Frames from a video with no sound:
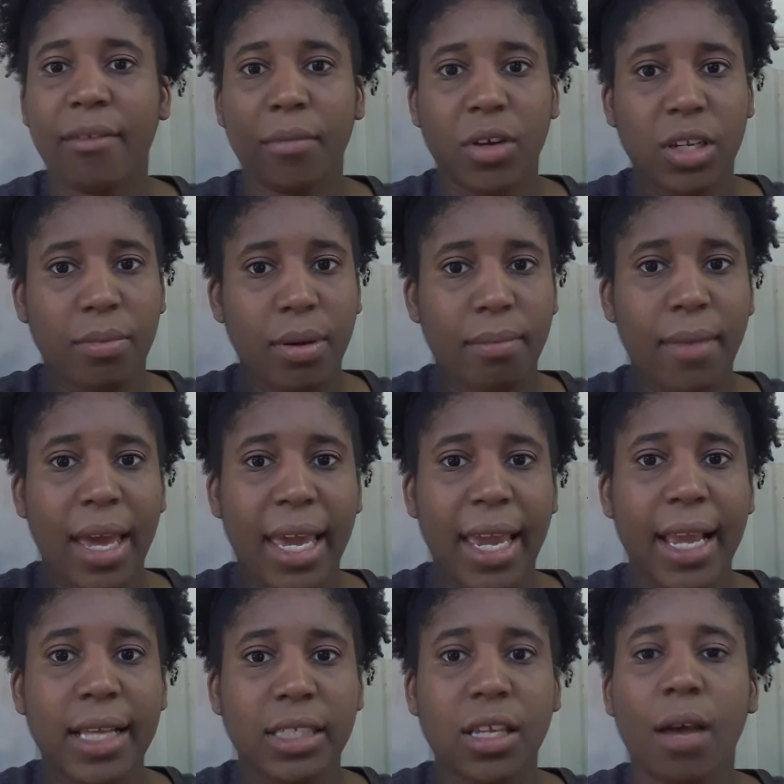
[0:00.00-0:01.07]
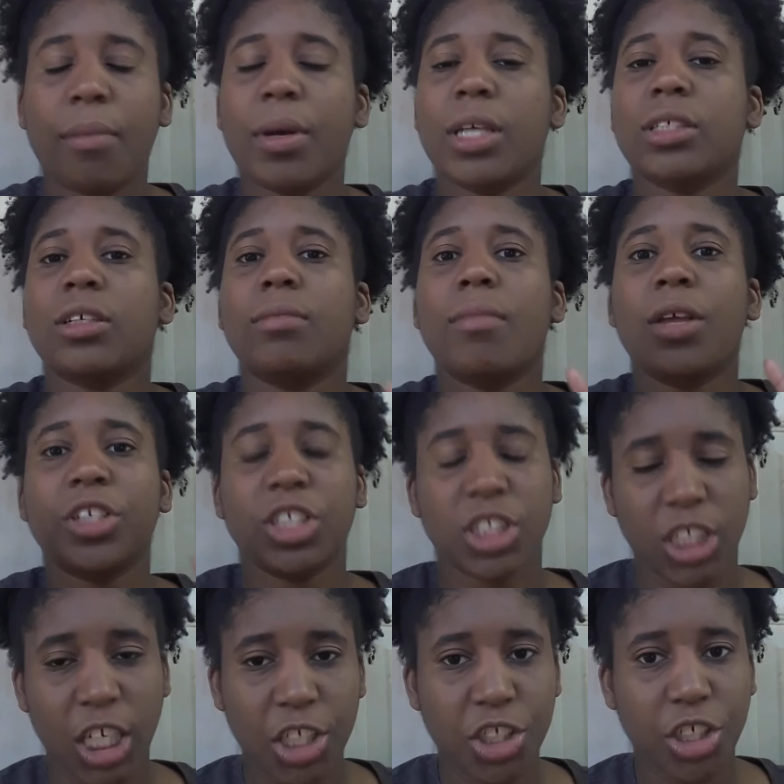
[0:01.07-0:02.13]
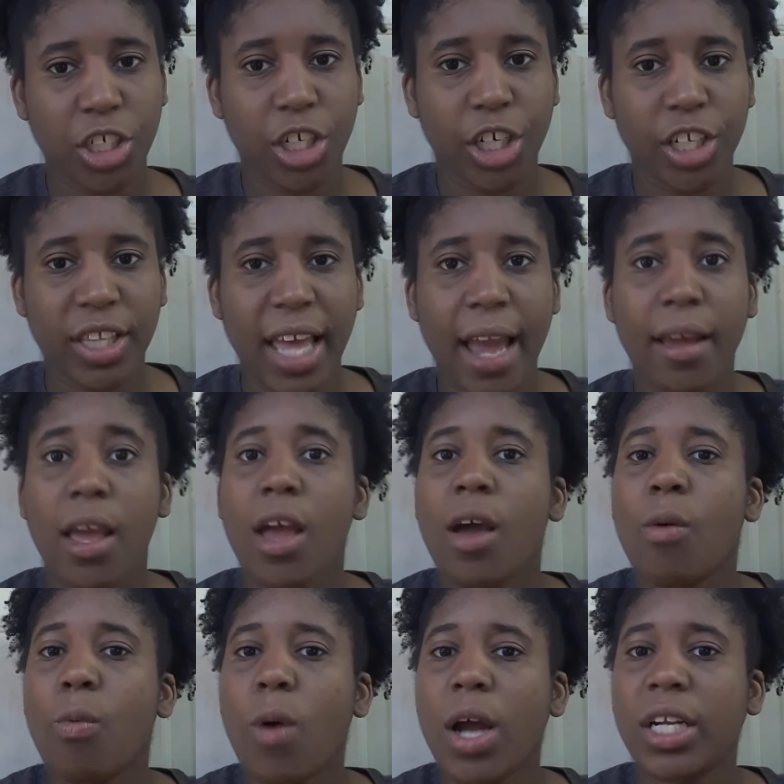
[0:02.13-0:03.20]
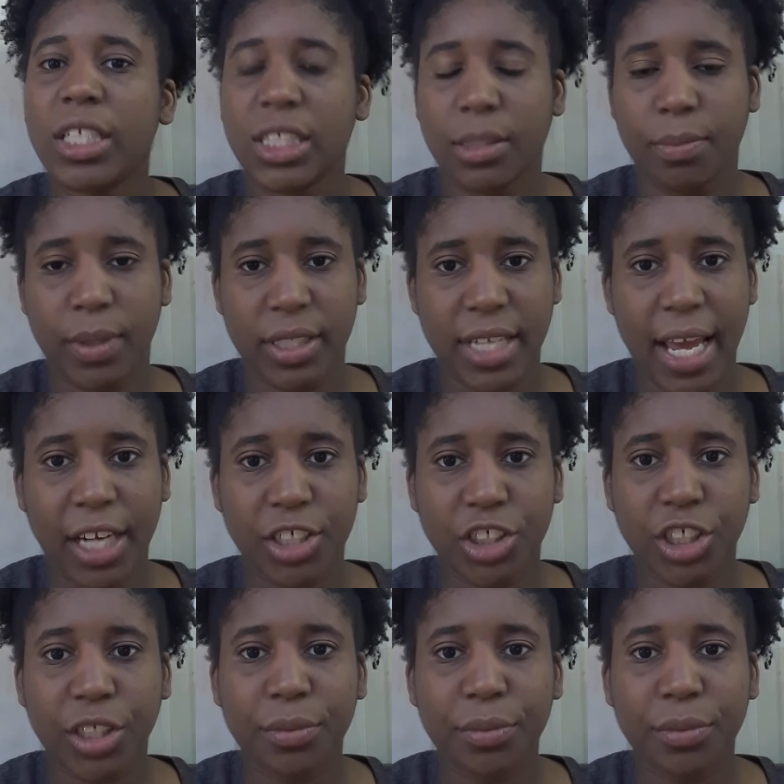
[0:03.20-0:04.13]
I'm going to put my hands up, because her mother's teaching her that one is a protection.